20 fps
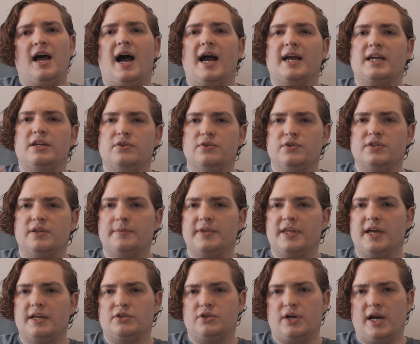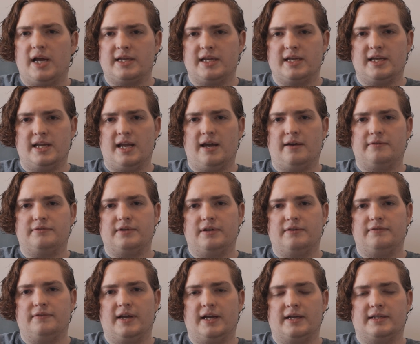I can do some of that tracking in After
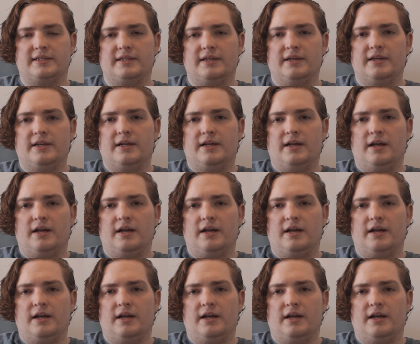Effects